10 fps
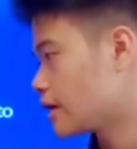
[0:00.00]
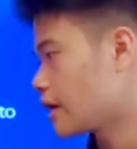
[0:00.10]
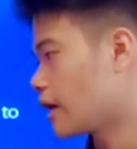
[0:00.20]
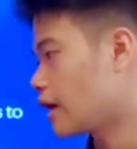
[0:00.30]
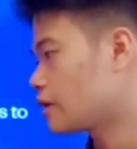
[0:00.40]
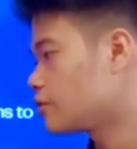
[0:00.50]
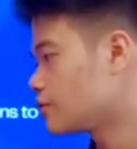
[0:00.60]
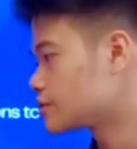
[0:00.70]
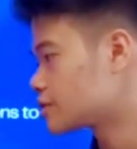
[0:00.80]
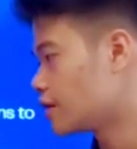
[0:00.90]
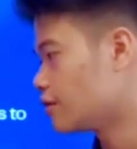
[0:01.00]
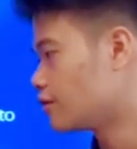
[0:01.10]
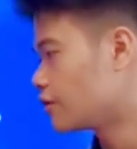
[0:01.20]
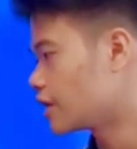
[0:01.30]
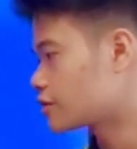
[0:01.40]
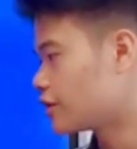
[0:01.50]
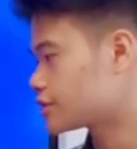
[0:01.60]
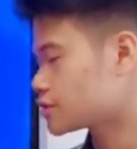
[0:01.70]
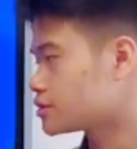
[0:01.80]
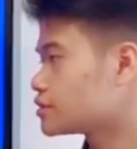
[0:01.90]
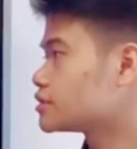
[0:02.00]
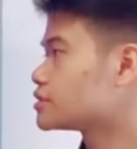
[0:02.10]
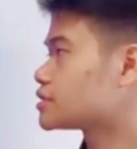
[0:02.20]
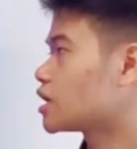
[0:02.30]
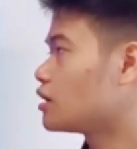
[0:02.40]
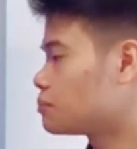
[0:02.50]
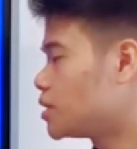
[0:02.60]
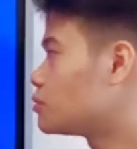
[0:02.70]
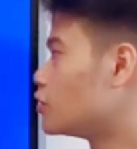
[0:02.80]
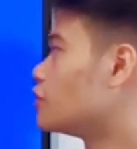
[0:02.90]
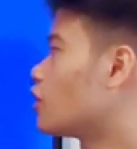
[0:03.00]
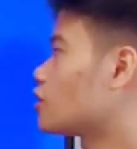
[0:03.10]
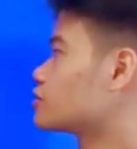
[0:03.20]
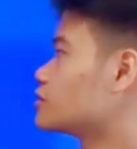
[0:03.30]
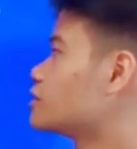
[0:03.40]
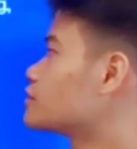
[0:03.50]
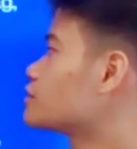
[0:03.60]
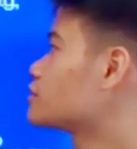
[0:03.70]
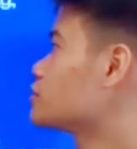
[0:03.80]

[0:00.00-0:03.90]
And we also encourage some people on the